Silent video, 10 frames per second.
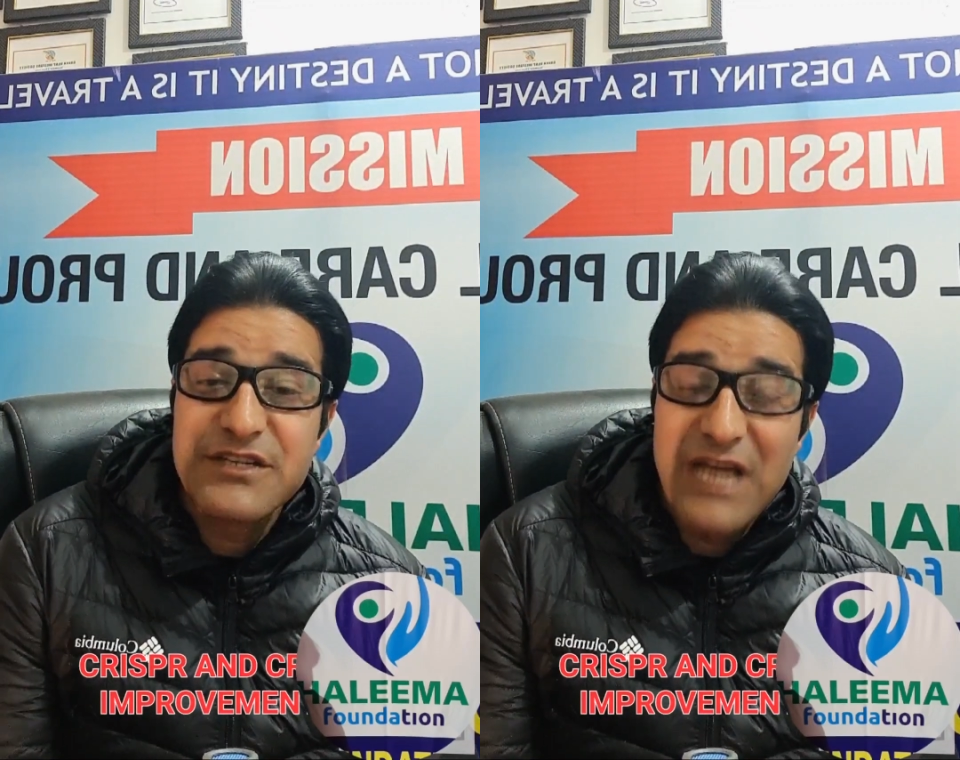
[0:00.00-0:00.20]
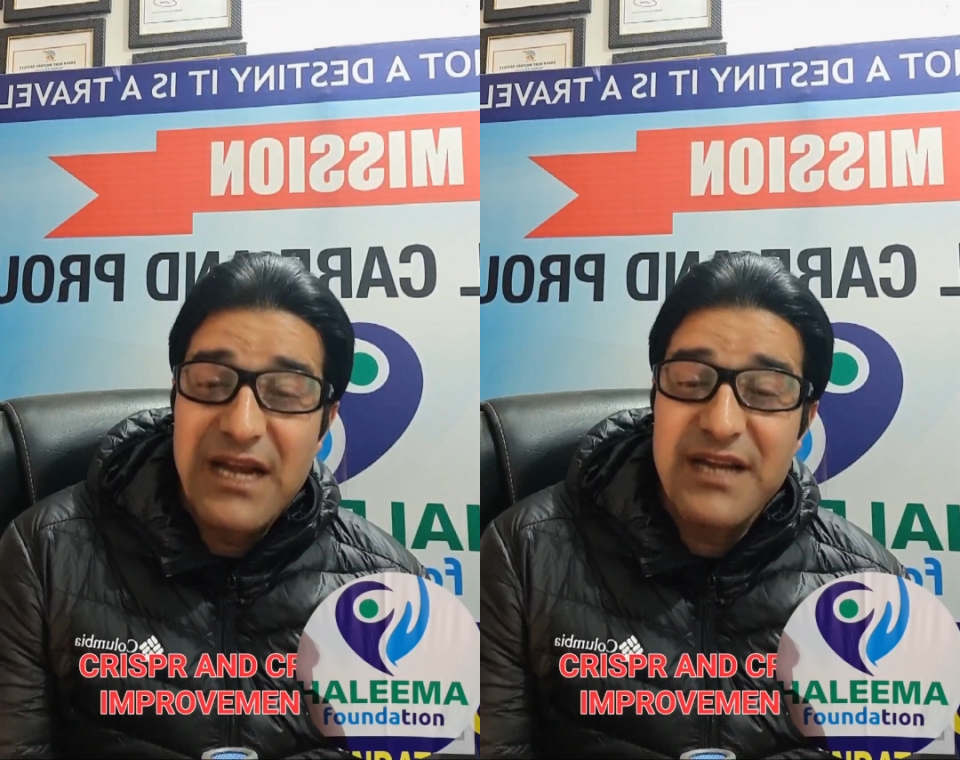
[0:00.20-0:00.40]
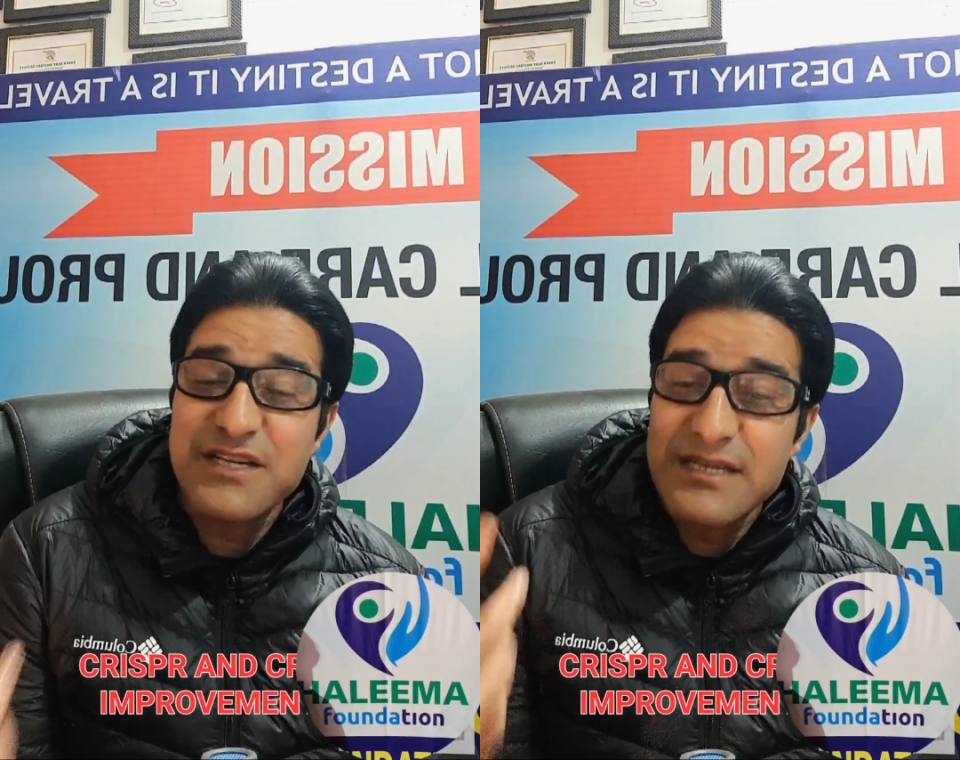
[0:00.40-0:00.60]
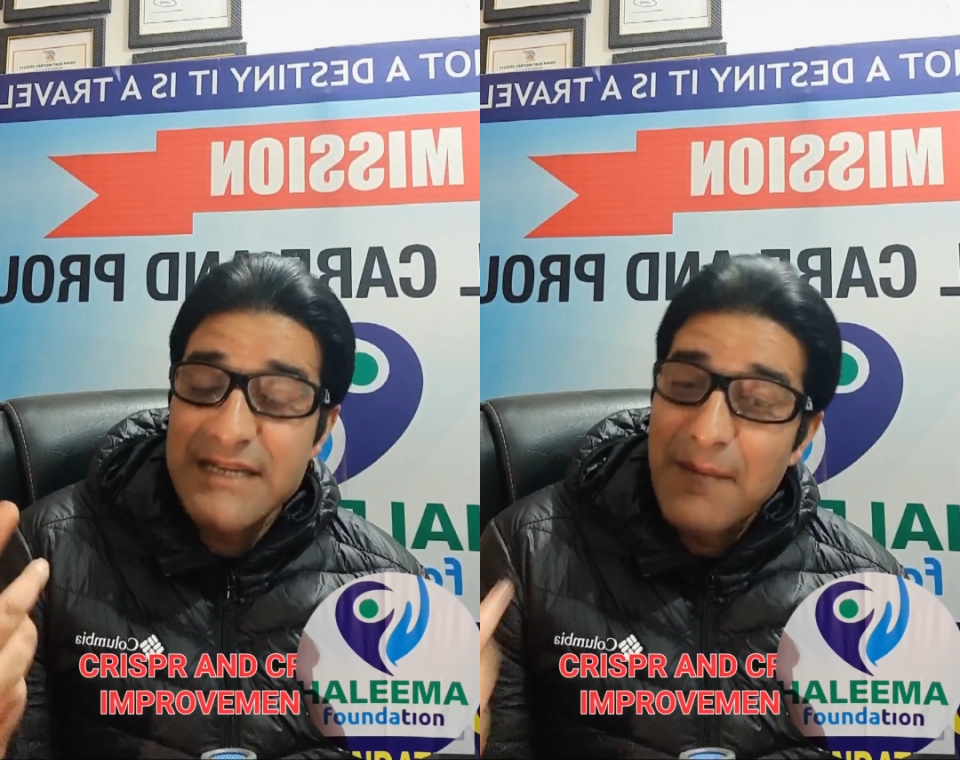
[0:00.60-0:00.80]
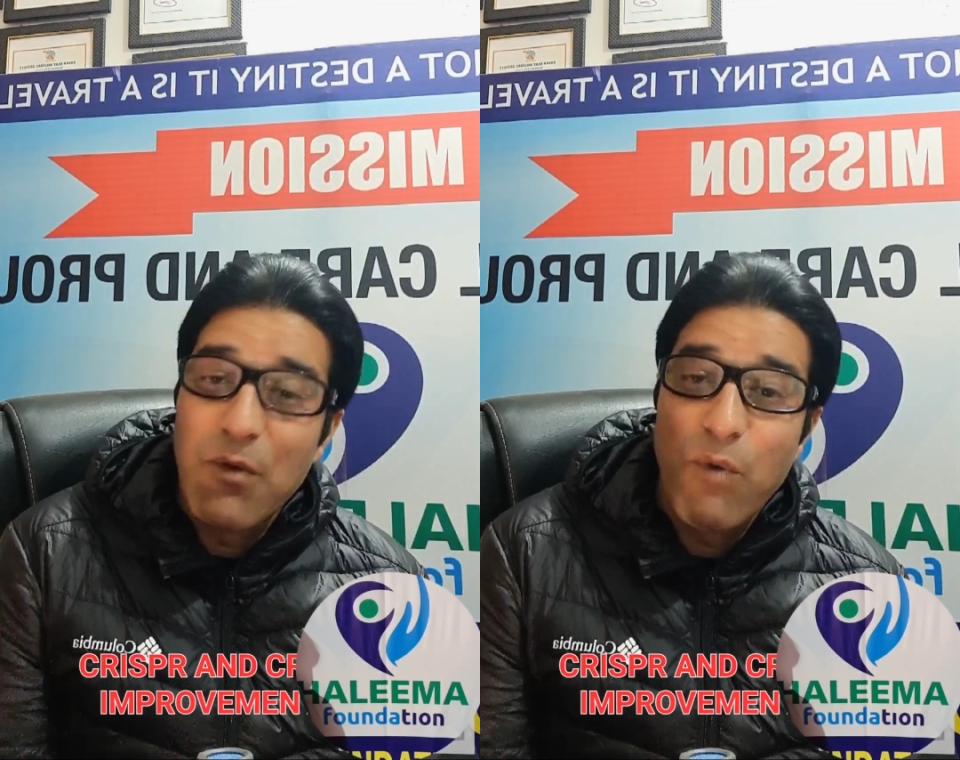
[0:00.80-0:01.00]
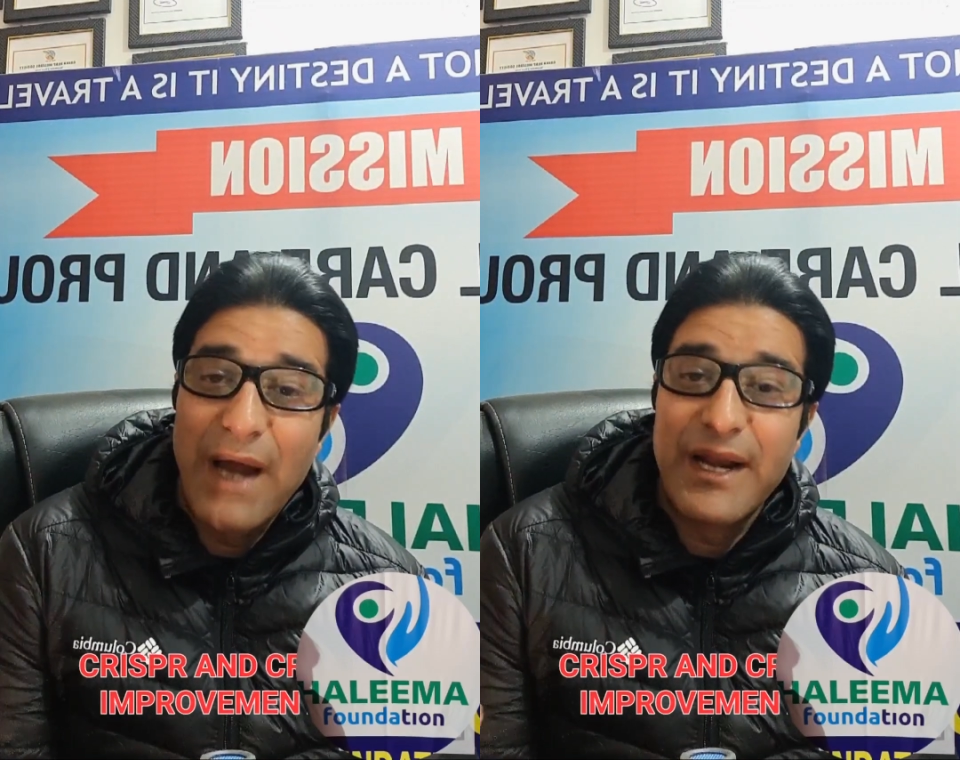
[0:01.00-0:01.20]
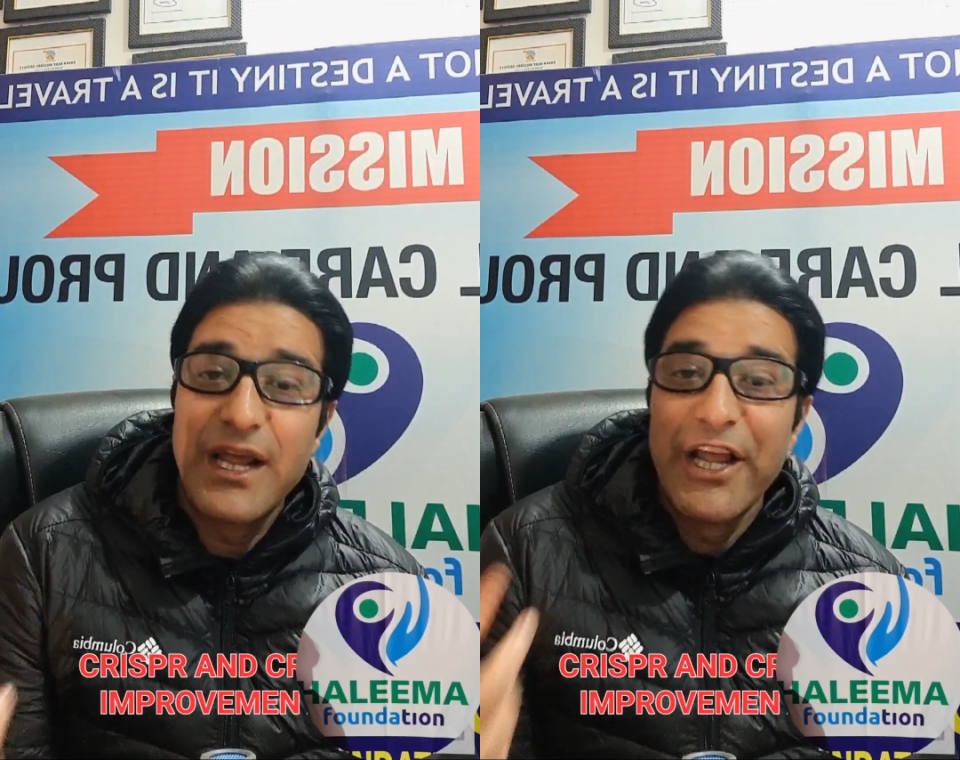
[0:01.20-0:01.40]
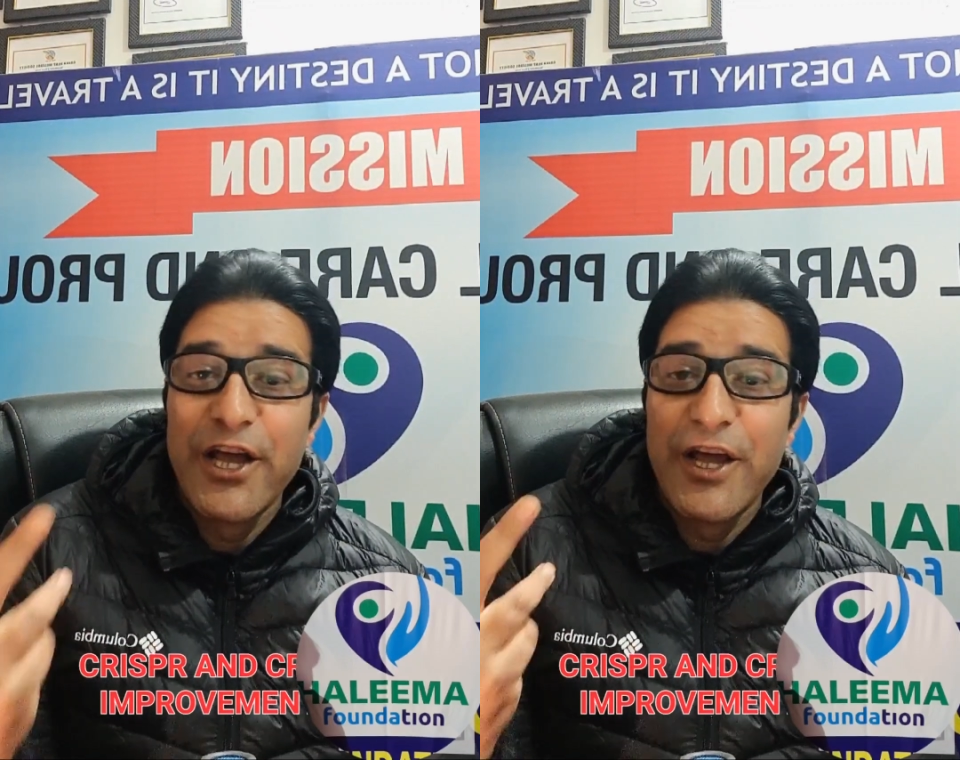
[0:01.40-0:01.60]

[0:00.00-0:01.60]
Challenge number 1,